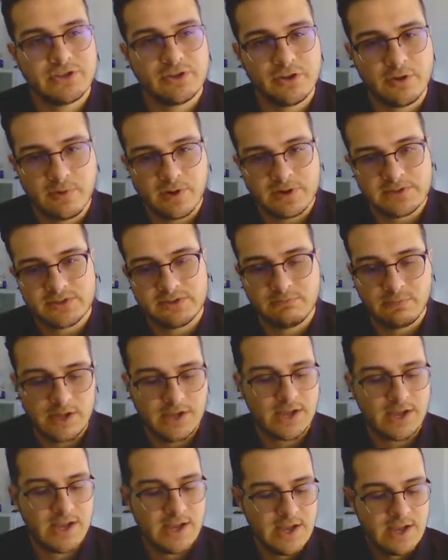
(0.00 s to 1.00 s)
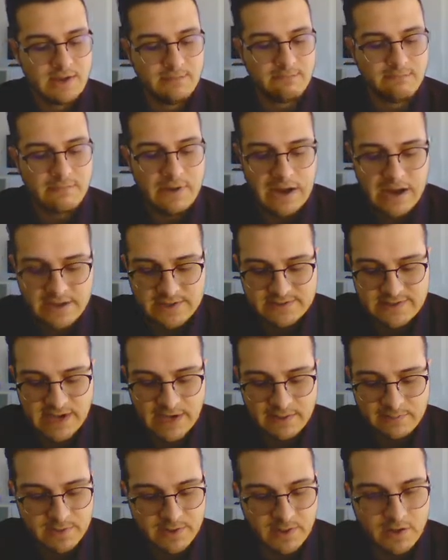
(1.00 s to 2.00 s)
of your personal blog by
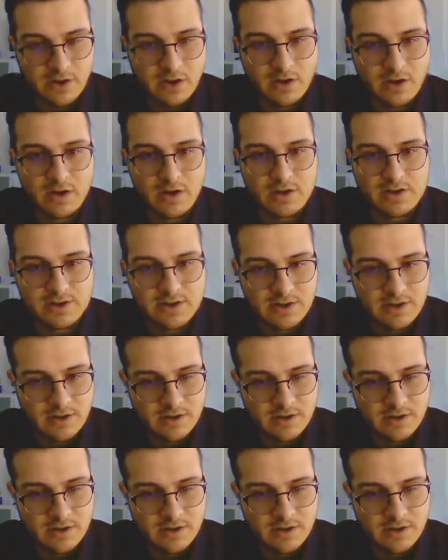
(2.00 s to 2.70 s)
typing r/blog,